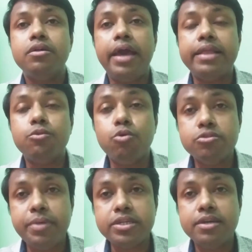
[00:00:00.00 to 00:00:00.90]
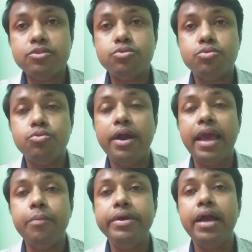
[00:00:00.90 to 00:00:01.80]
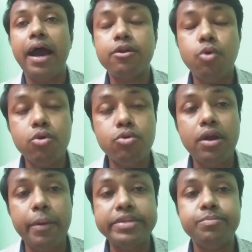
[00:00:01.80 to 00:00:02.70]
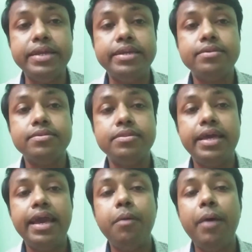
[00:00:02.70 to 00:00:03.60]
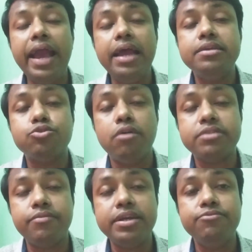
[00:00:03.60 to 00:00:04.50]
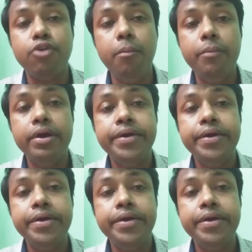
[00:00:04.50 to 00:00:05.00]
and those patients who are having uncontrolled diabetes mellitus, they have higher risk of suffering from